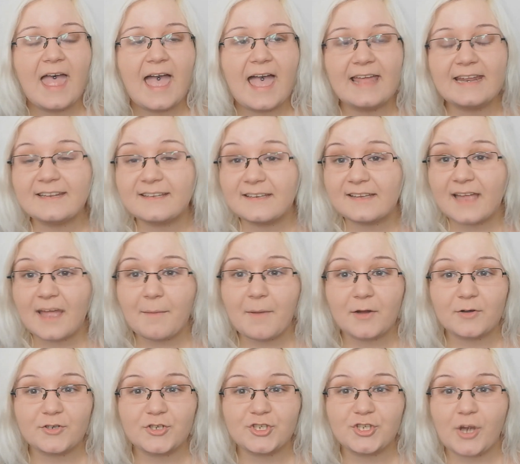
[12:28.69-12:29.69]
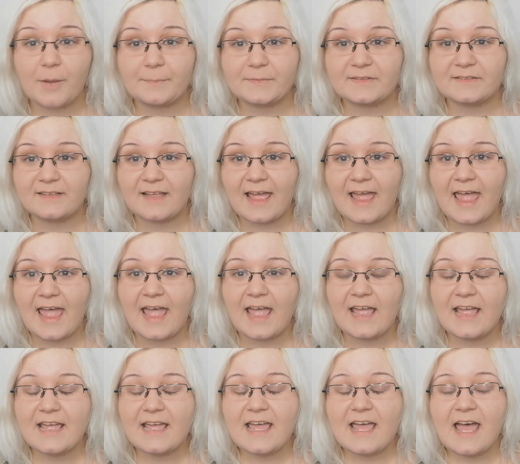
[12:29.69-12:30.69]
anything about shops there,
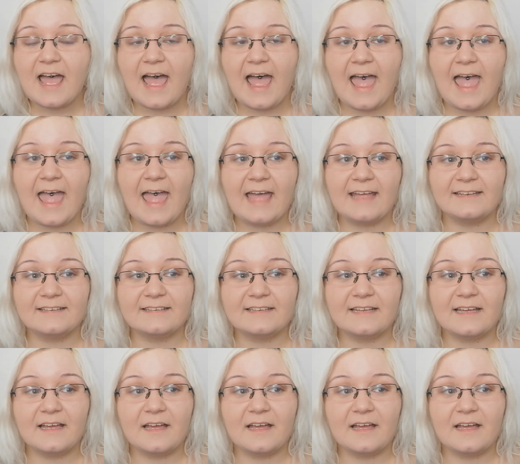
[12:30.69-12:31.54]
and